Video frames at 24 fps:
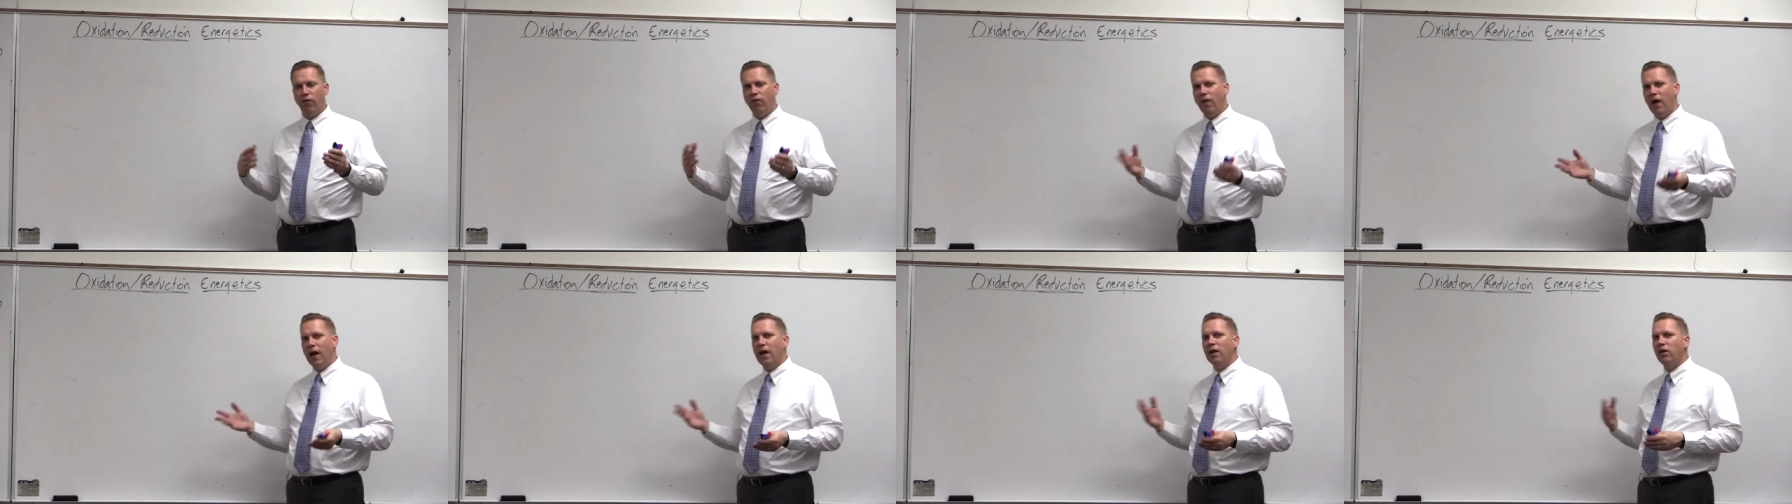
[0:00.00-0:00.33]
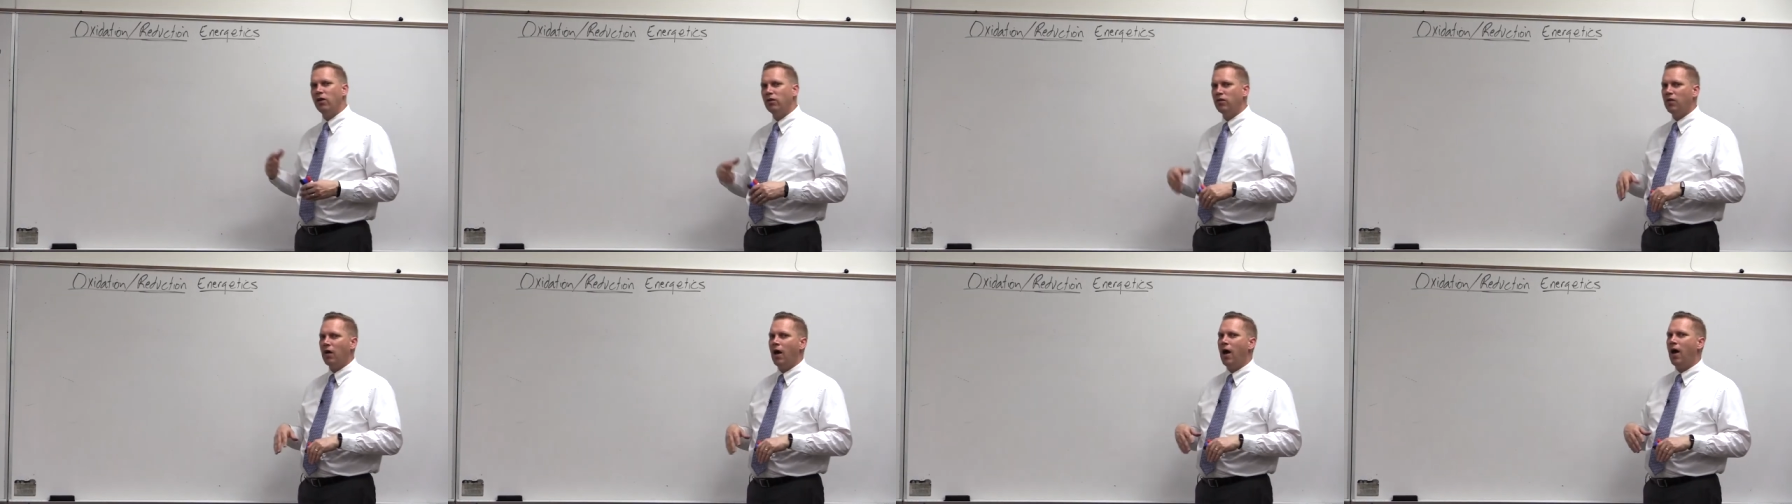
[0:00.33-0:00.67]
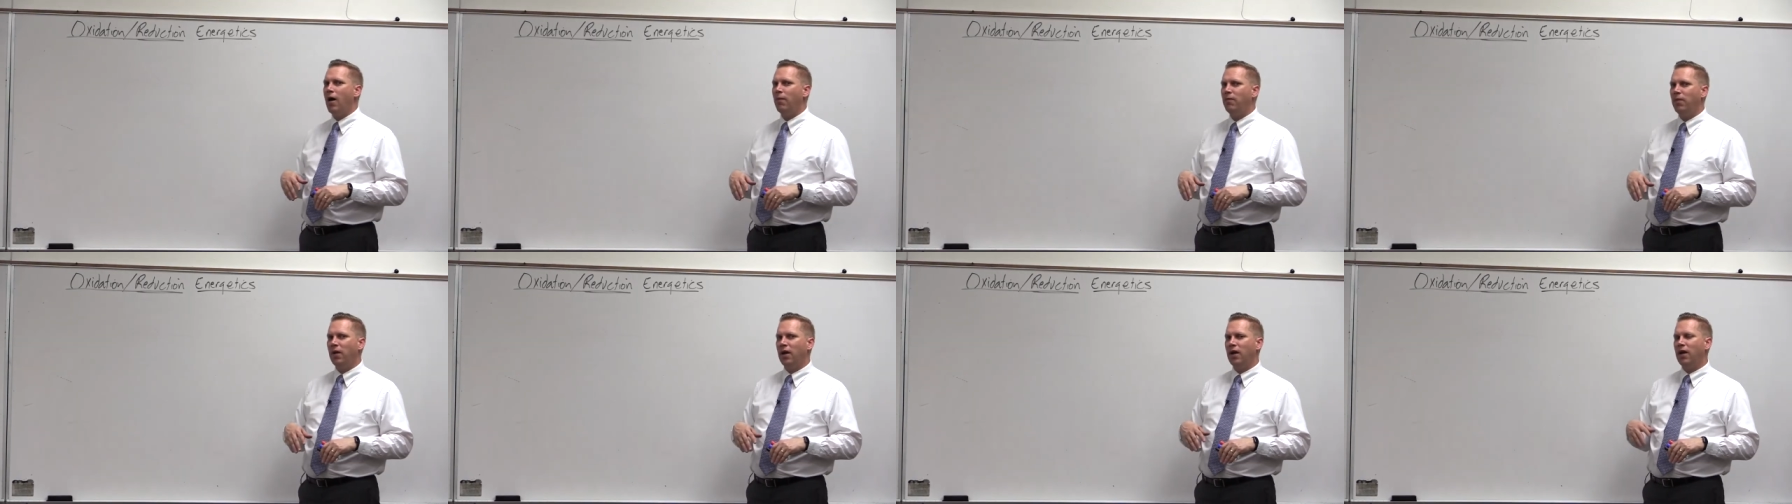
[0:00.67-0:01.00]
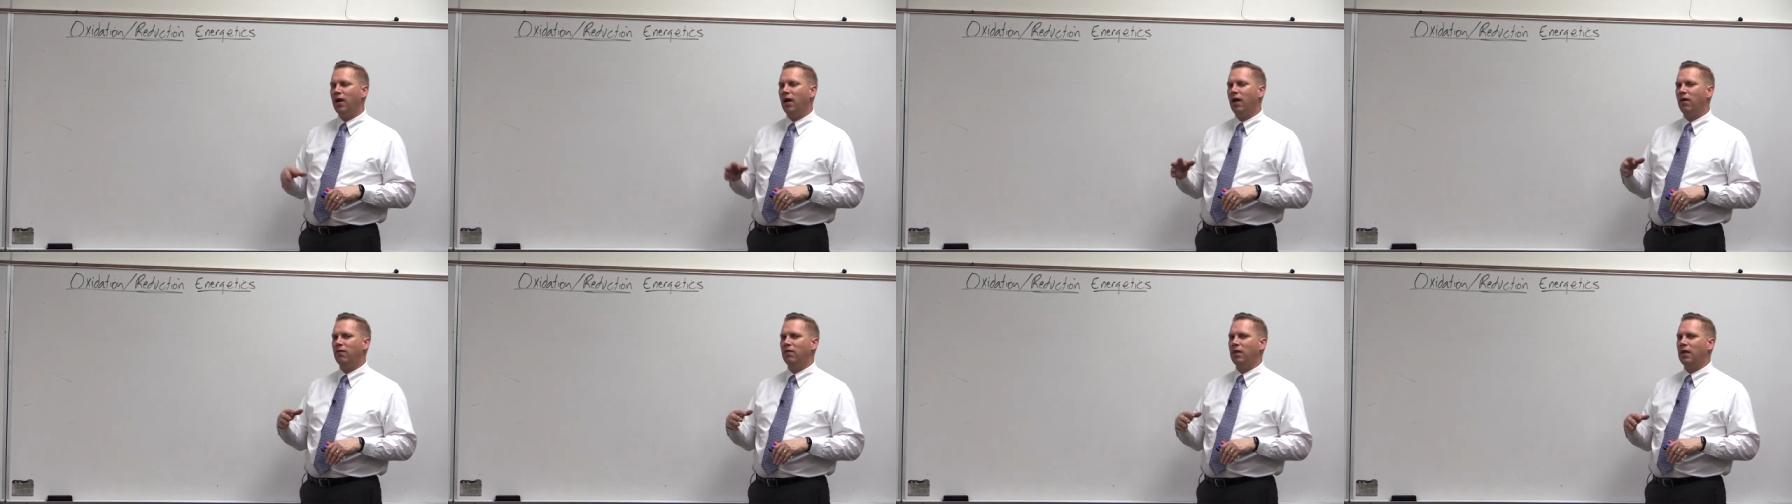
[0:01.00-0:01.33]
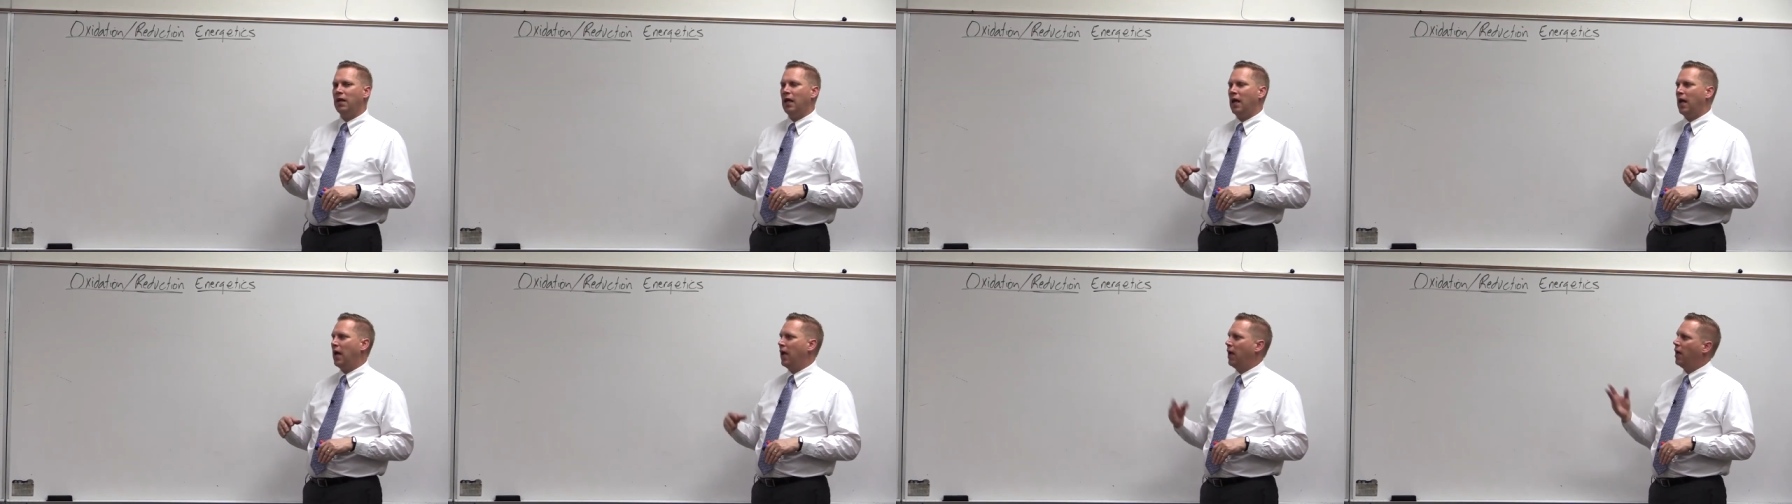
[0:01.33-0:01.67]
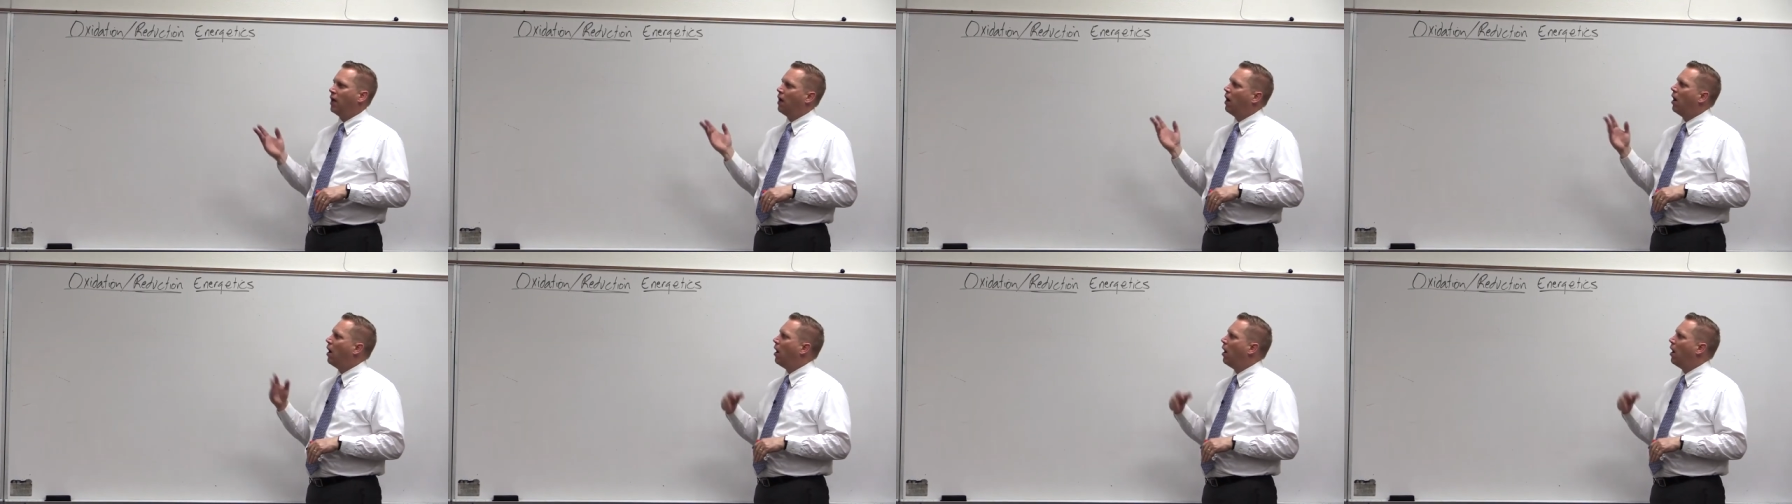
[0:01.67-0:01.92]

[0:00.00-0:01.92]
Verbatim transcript: final topic of the day